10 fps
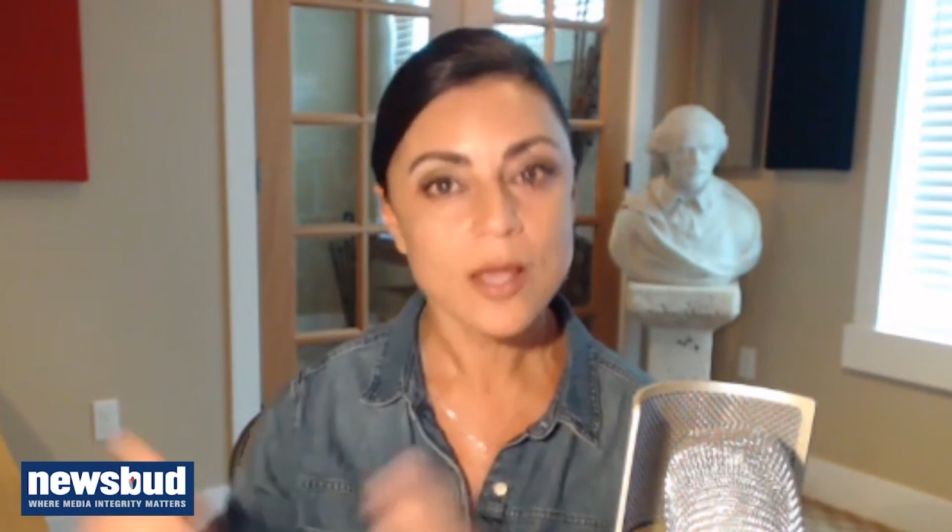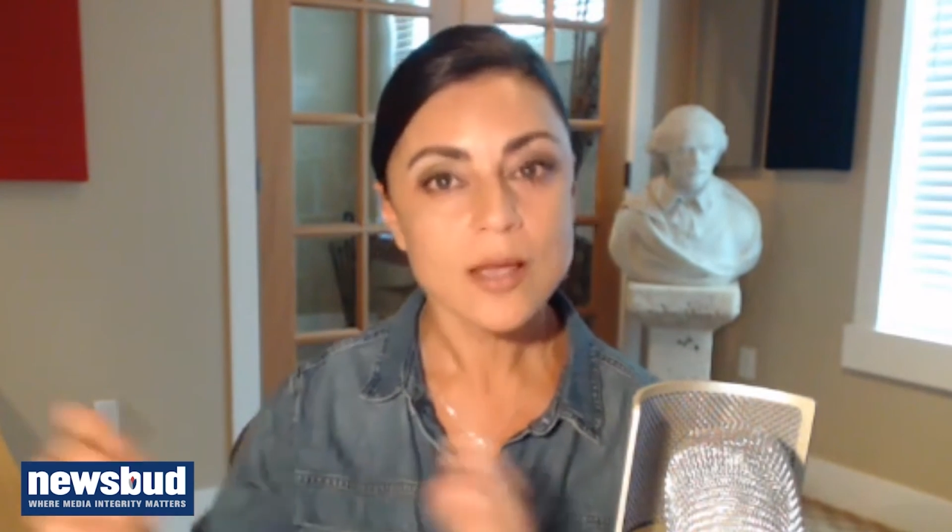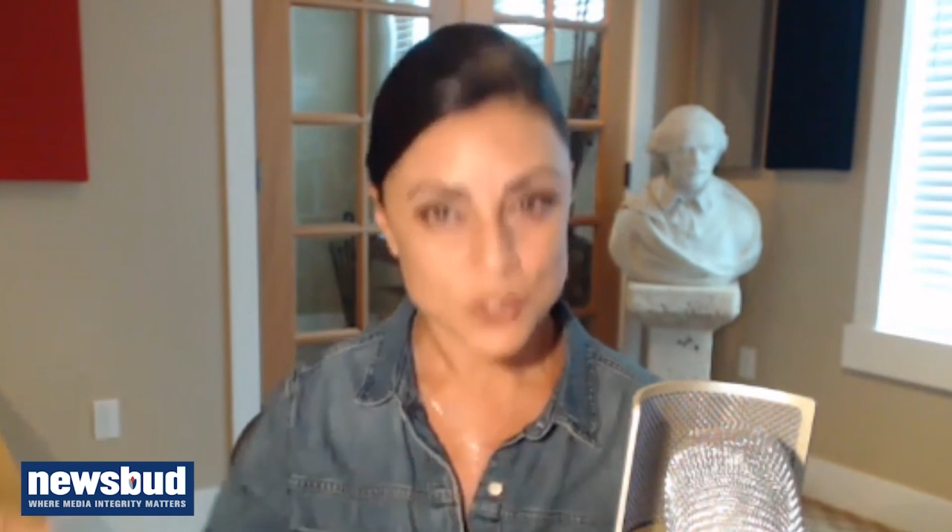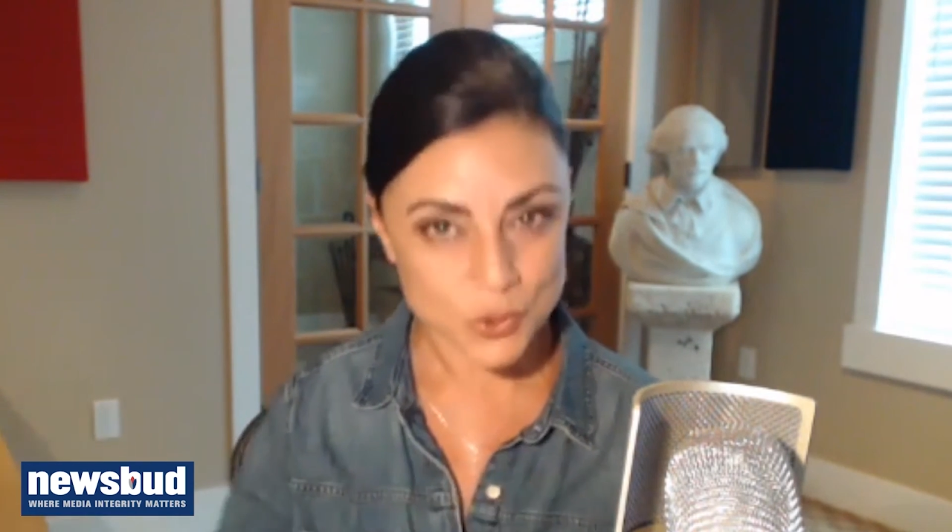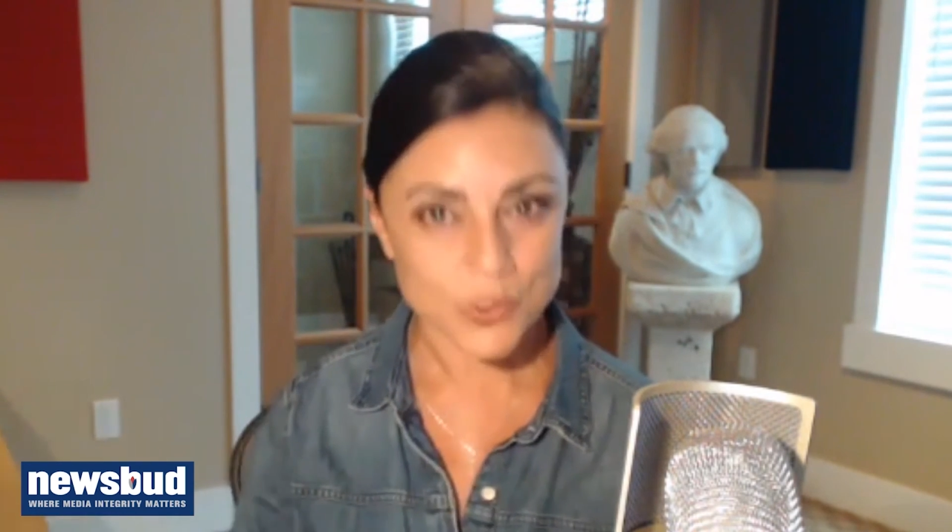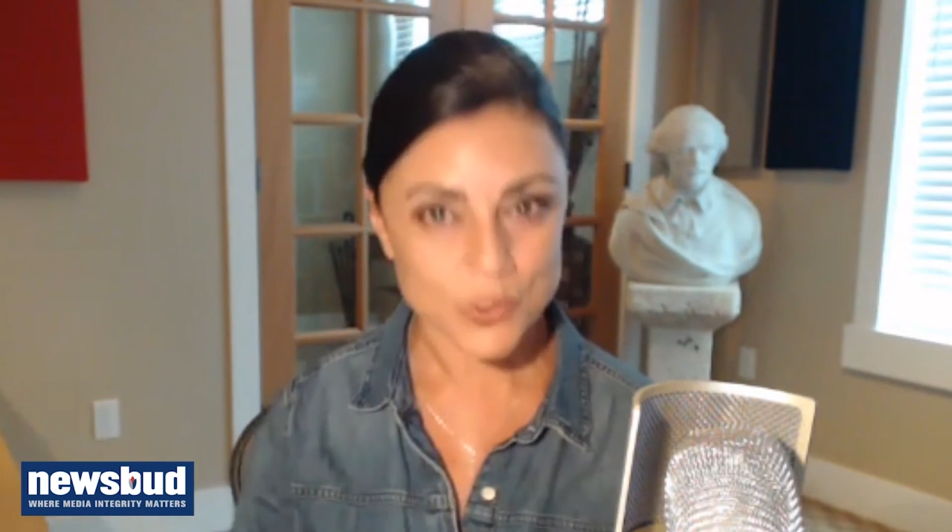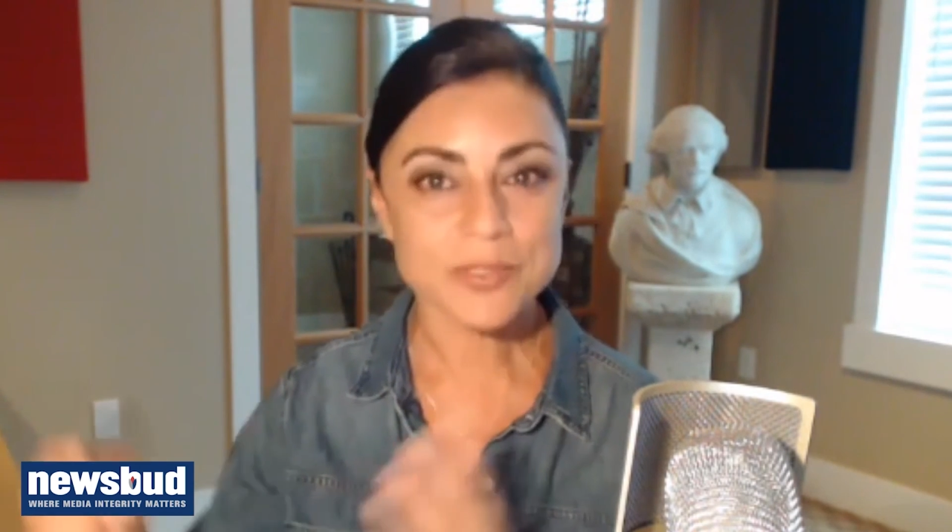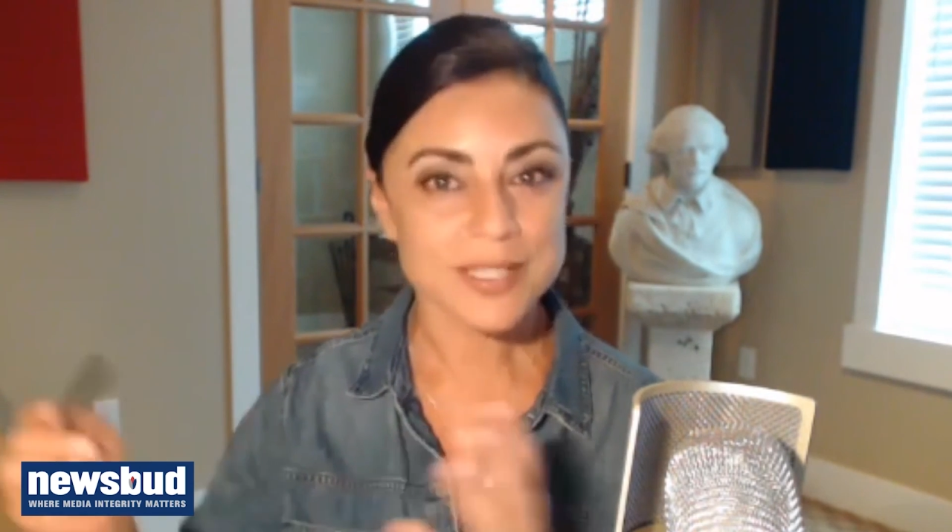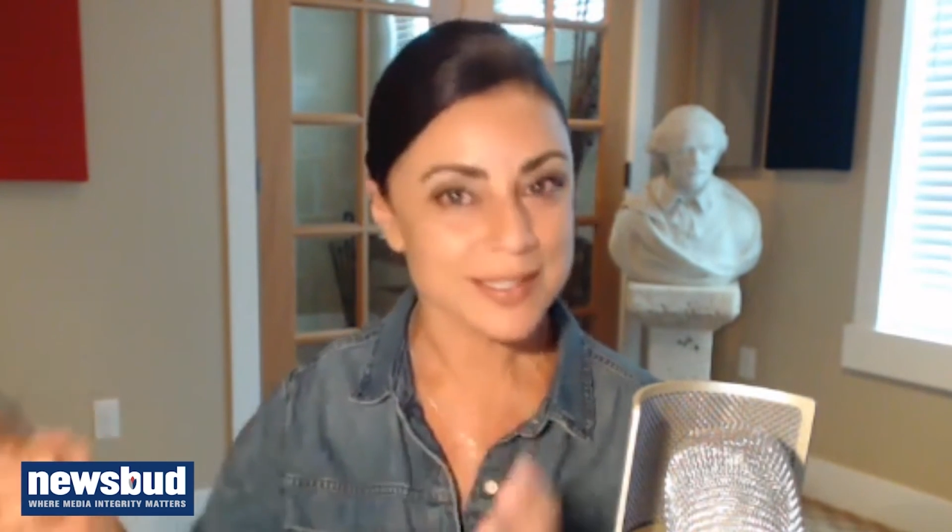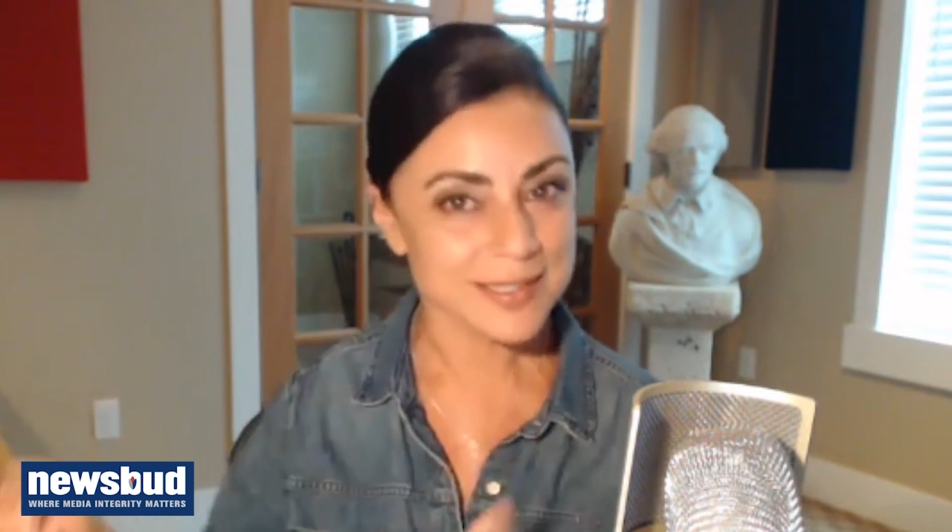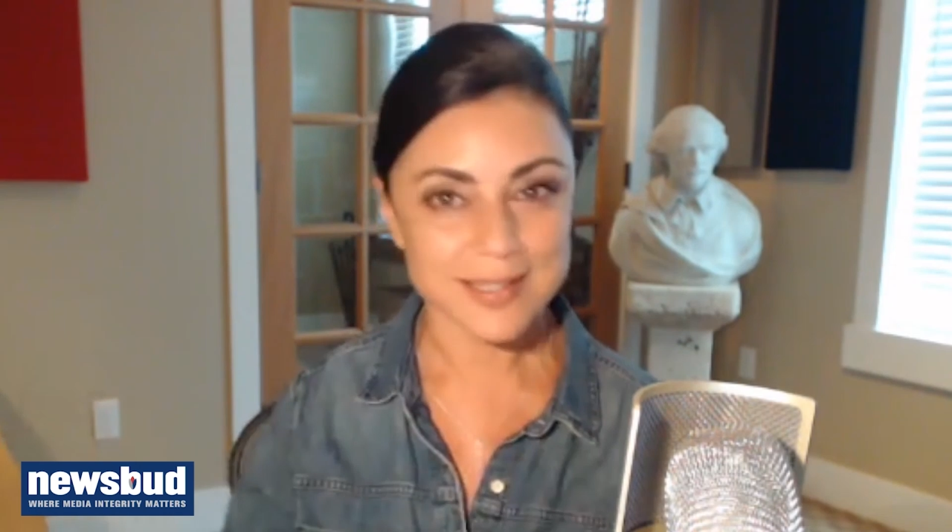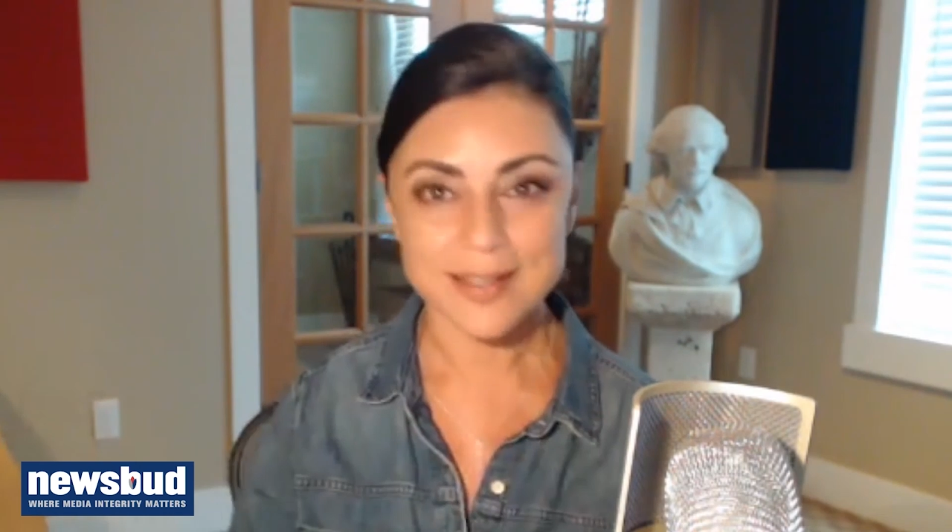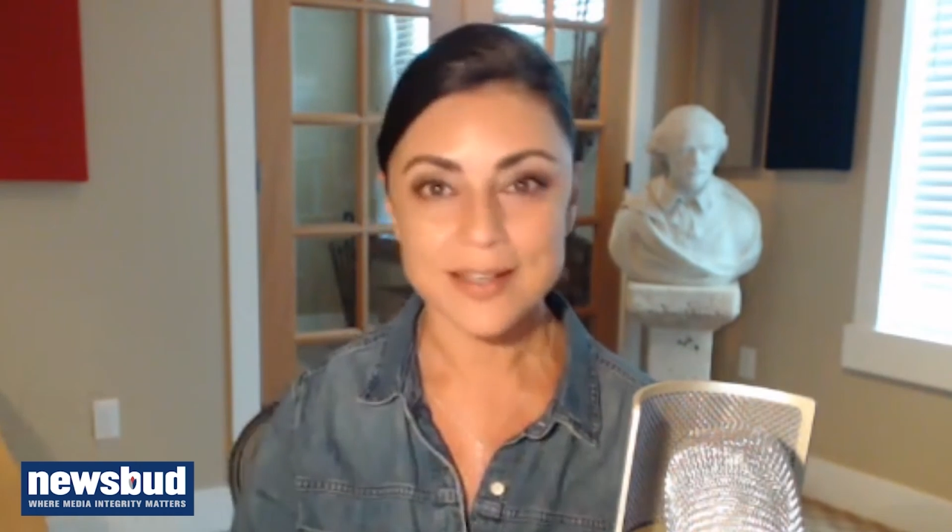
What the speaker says: scripted,